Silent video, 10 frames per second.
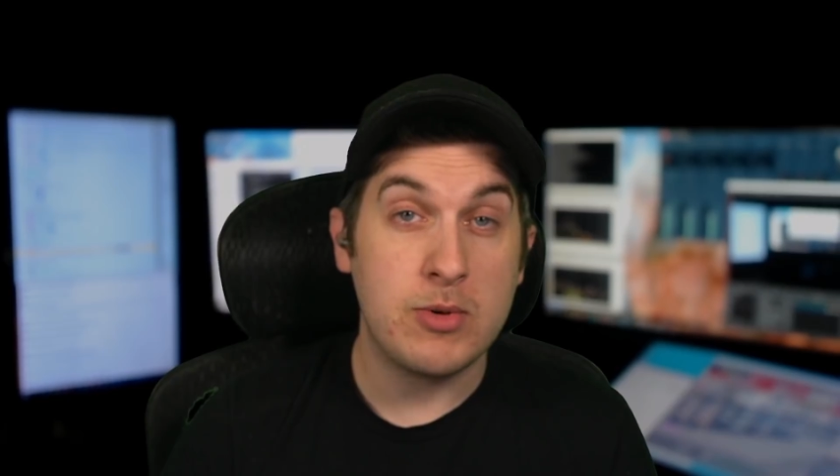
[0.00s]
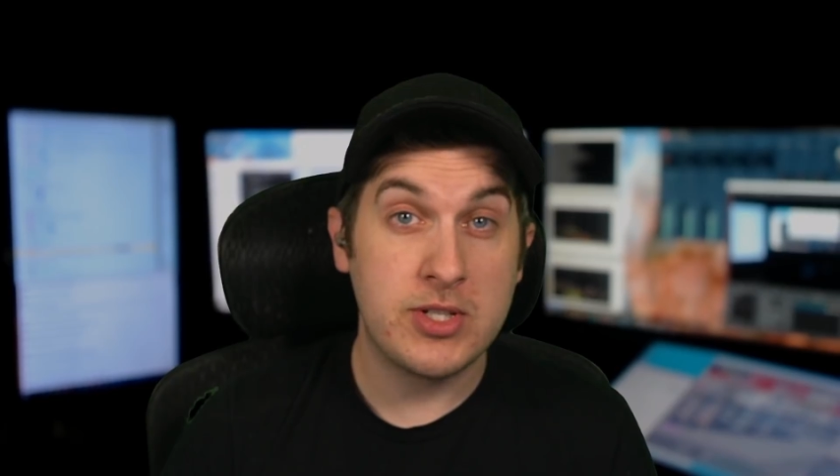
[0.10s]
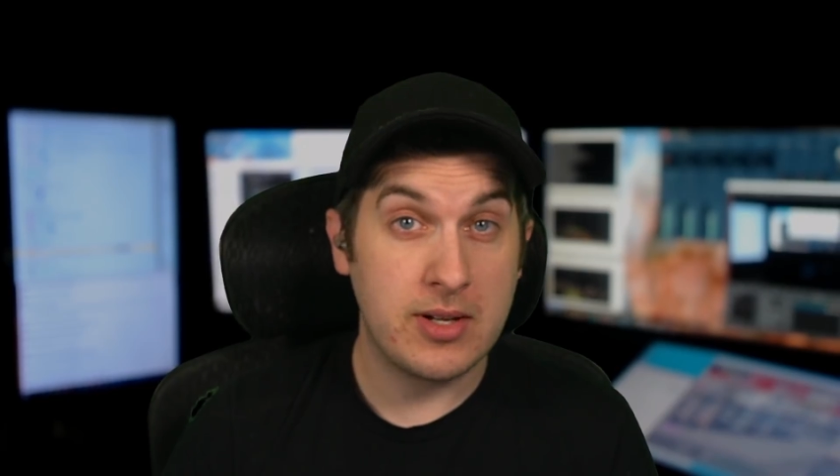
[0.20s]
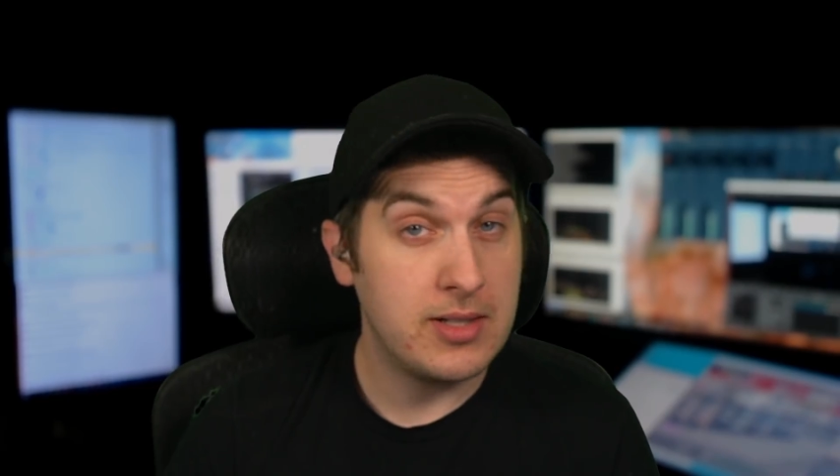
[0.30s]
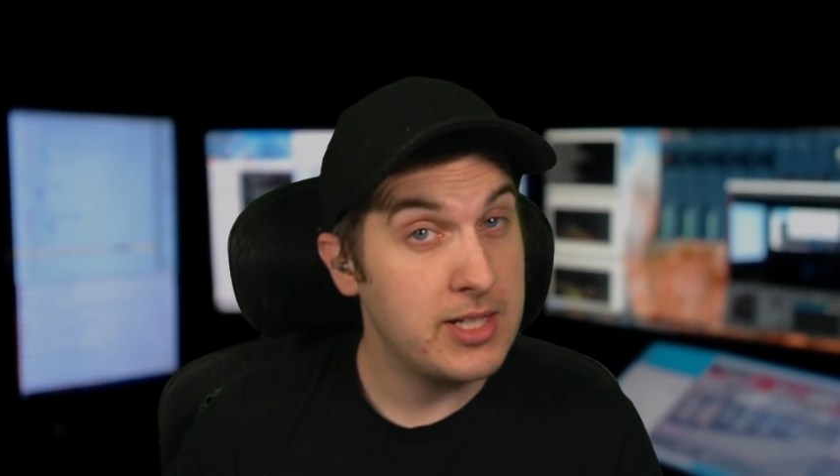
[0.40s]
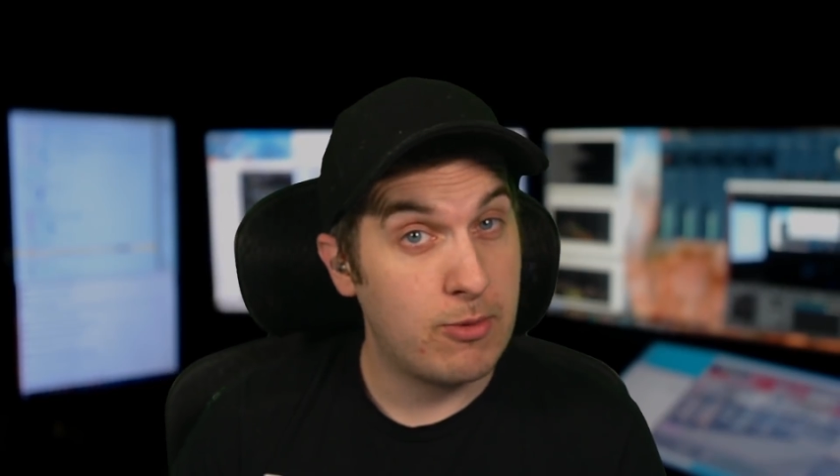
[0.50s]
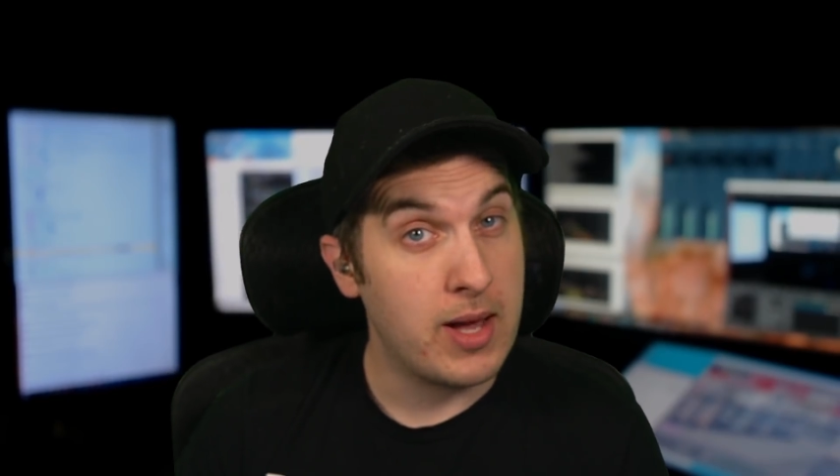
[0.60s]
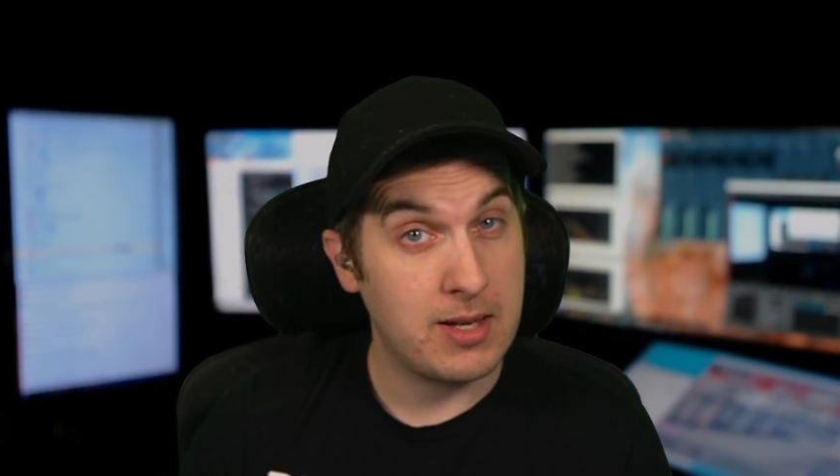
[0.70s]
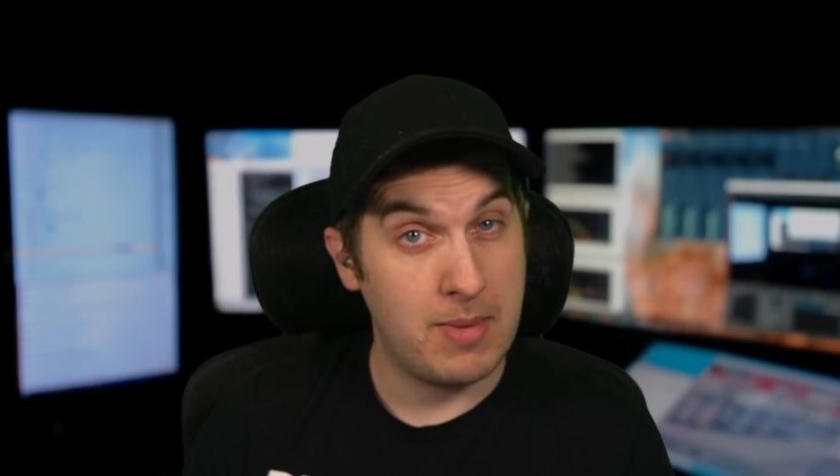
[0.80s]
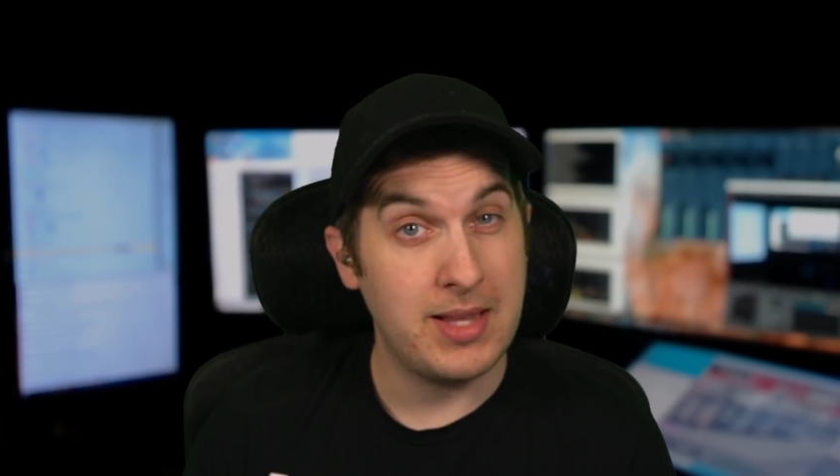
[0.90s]
I was suddenly
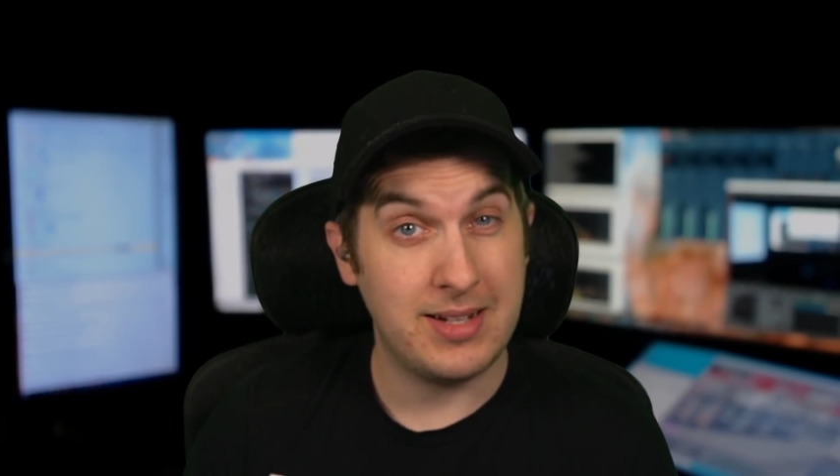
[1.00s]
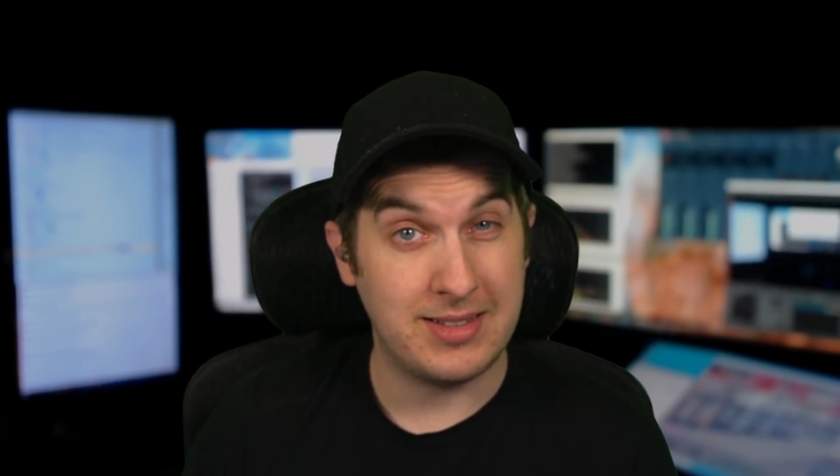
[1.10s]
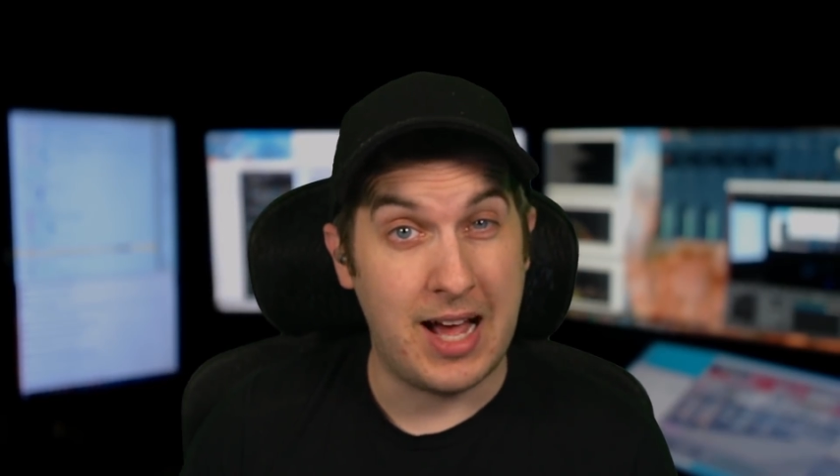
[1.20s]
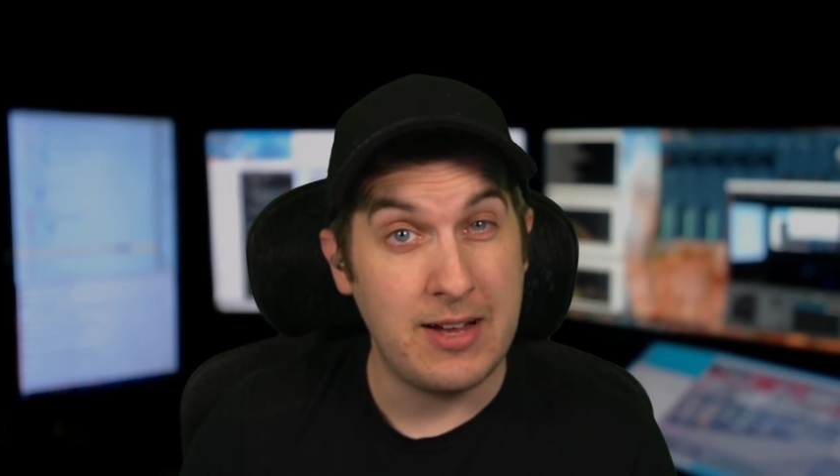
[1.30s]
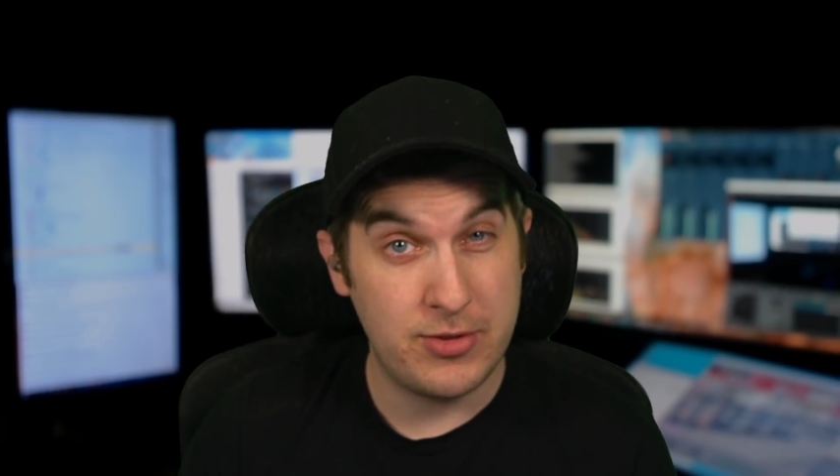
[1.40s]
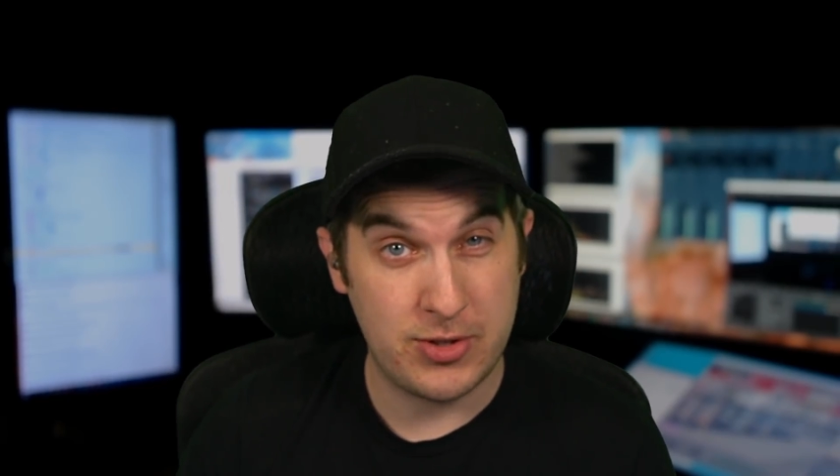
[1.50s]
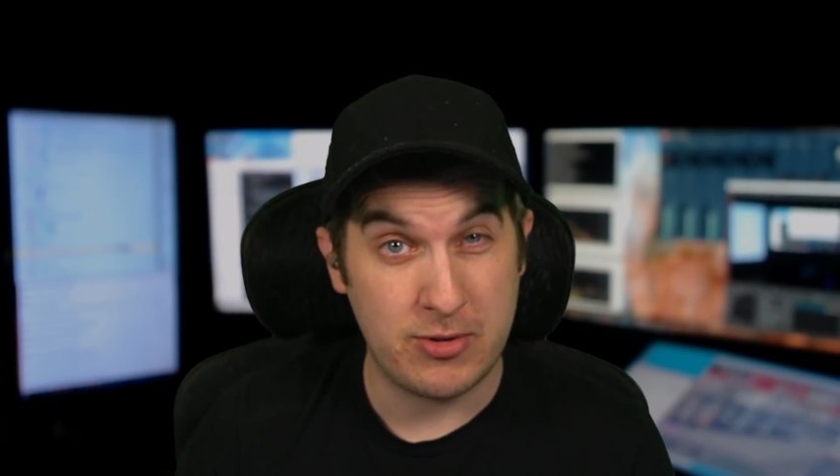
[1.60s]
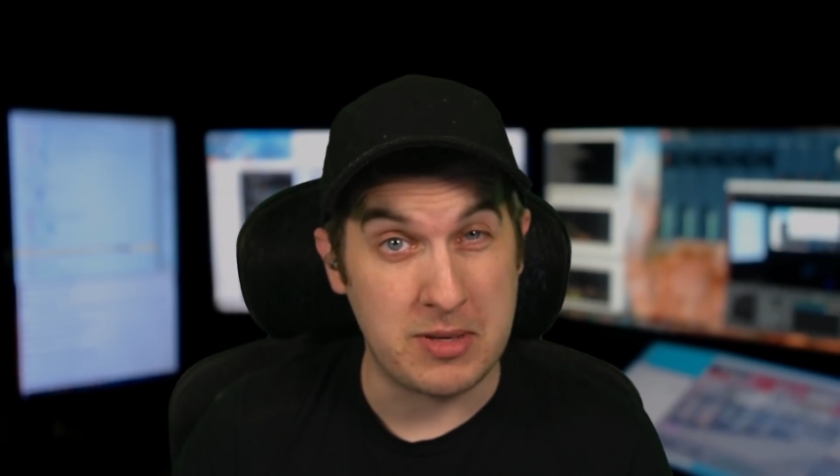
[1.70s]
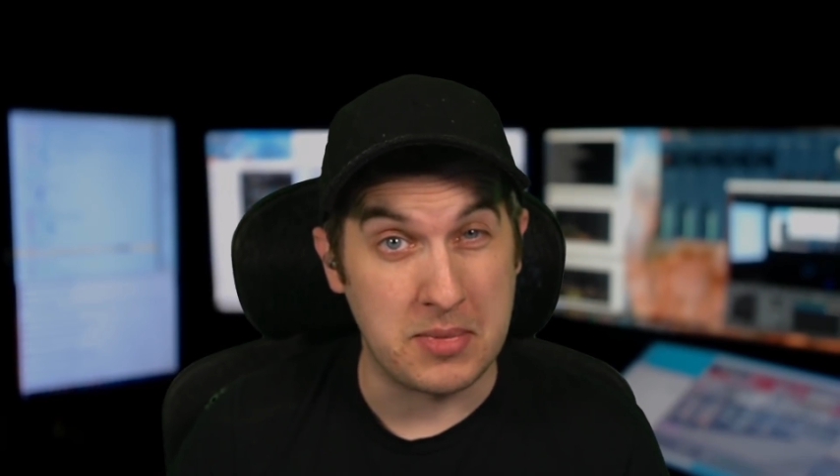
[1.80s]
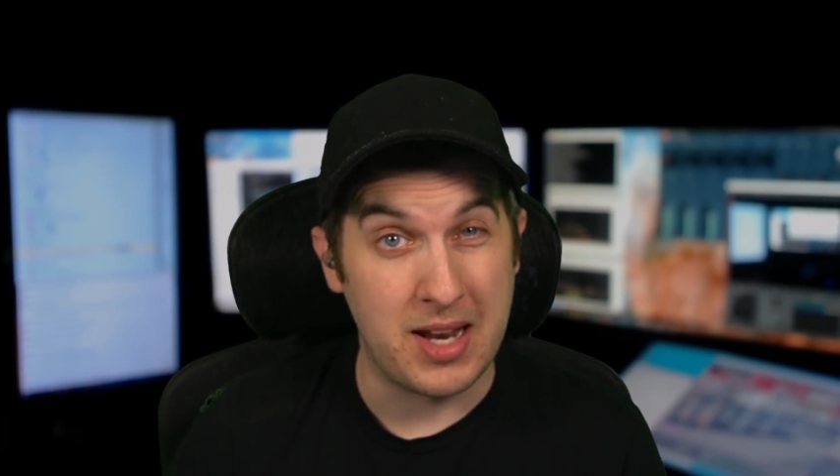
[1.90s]
recommended a live
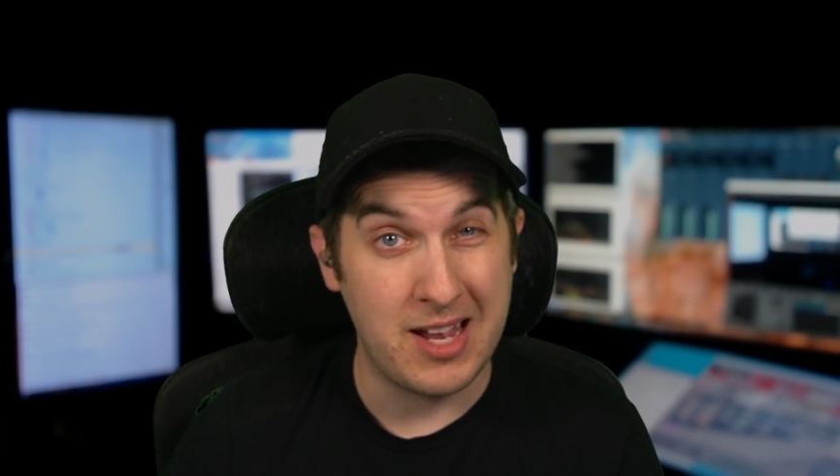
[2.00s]
stream that